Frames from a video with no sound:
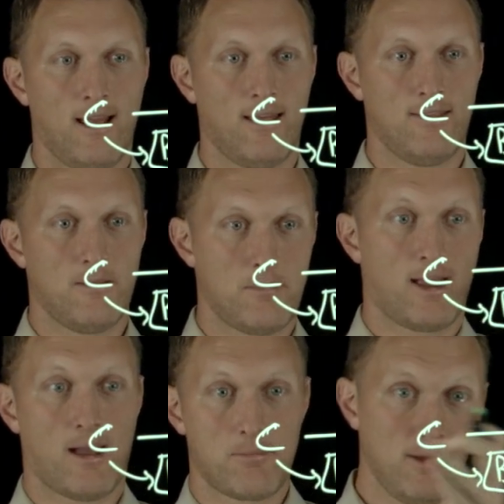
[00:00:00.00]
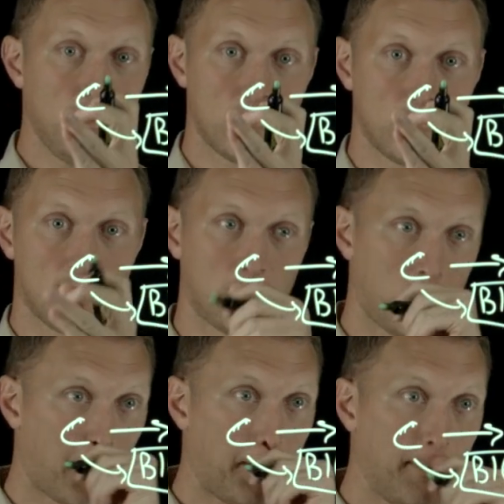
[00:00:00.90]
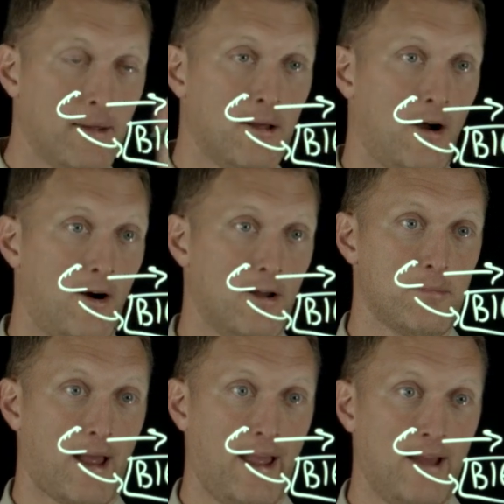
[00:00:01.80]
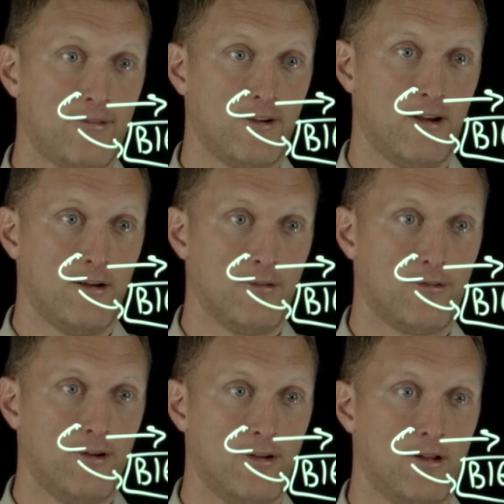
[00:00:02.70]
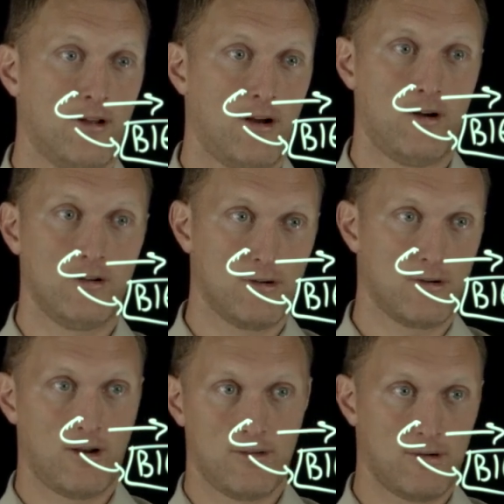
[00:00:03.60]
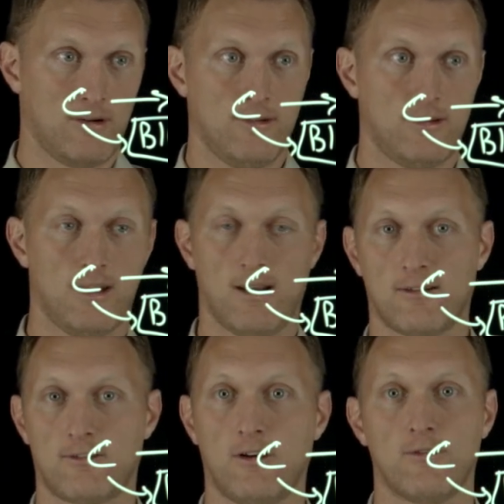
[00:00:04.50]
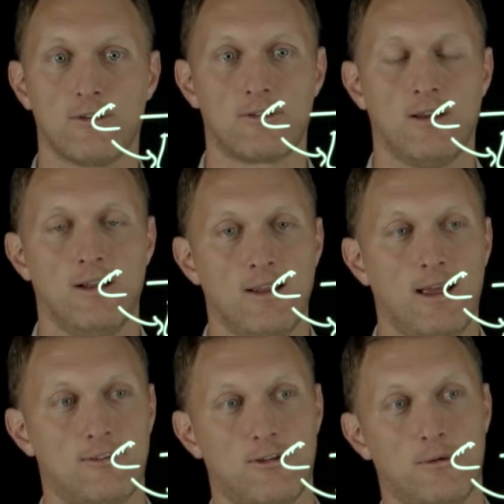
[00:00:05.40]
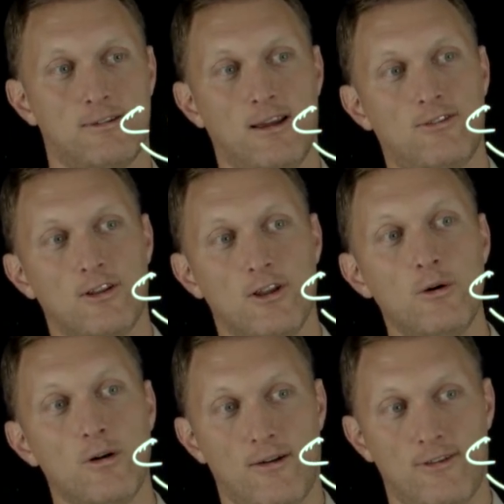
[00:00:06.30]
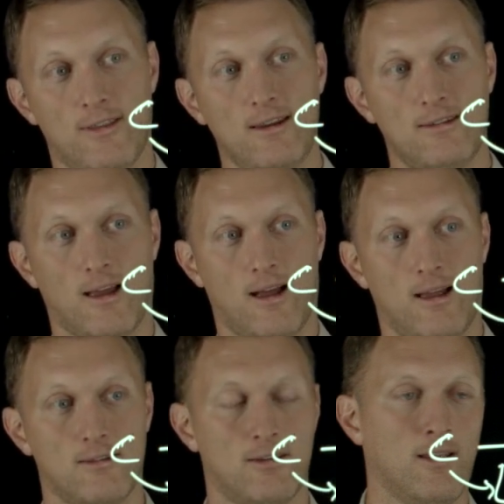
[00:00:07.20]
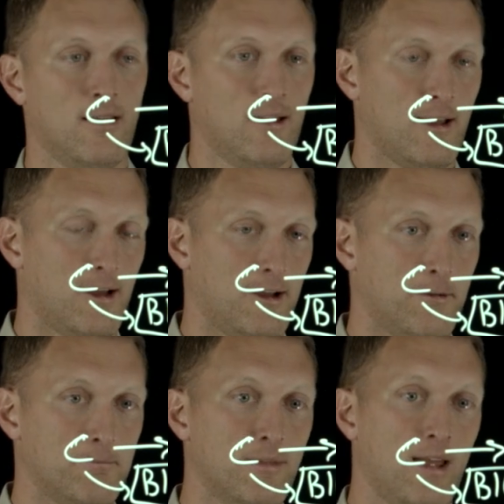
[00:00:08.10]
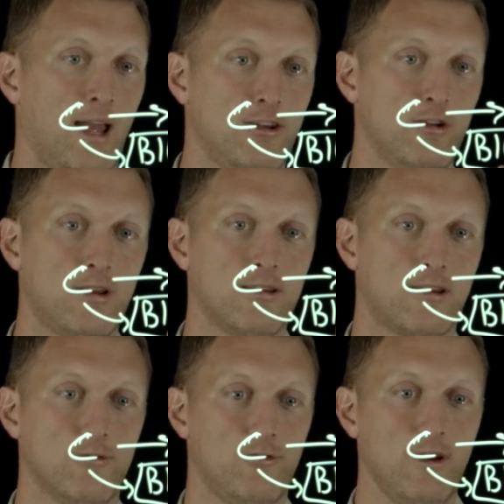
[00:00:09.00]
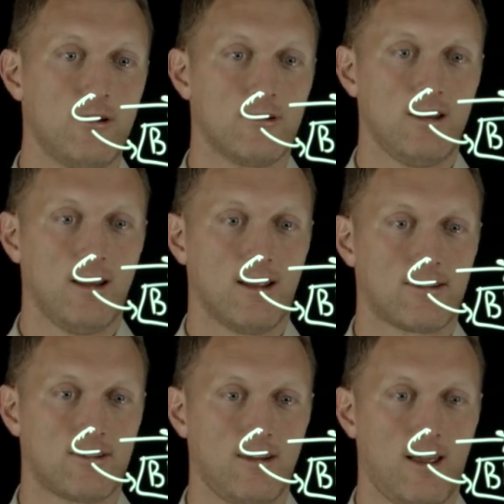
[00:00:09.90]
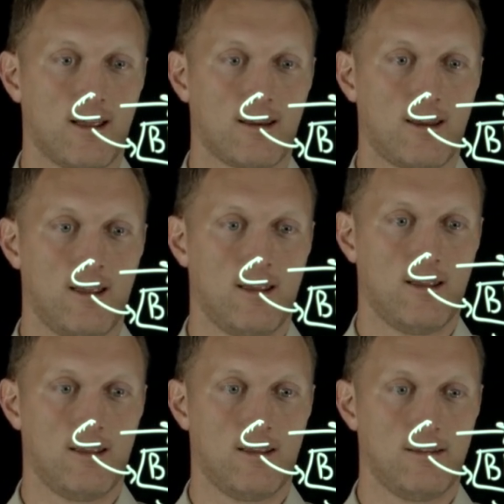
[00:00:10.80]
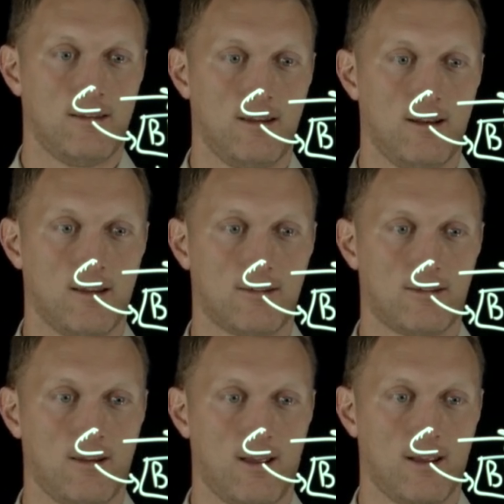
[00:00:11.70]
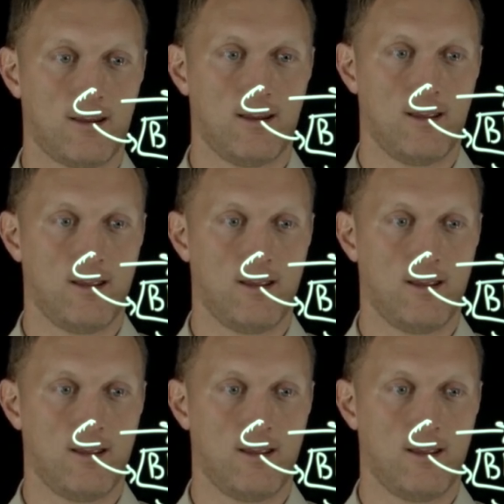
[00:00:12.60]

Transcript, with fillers: and then the big IP can respond on behalf of all your other DNS servers. And so it takes the load off of these guys, um, and you can configure DNSSEC, DNSSEC